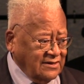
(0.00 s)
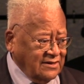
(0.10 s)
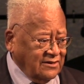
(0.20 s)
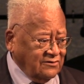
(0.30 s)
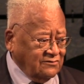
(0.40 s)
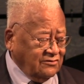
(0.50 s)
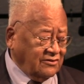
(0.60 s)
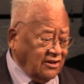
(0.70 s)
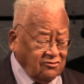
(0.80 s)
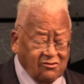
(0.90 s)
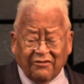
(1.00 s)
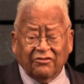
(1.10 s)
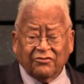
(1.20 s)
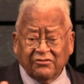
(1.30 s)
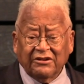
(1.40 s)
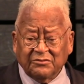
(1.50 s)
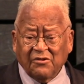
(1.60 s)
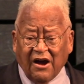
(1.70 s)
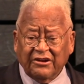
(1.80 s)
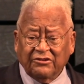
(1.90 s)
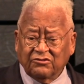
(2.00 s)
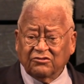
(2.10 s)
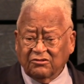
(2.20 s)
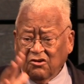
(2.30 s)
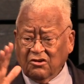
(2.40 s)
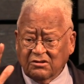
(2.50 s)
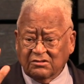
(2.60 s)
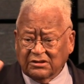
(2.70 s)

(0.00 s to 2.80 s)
and said to other freedom riders, look,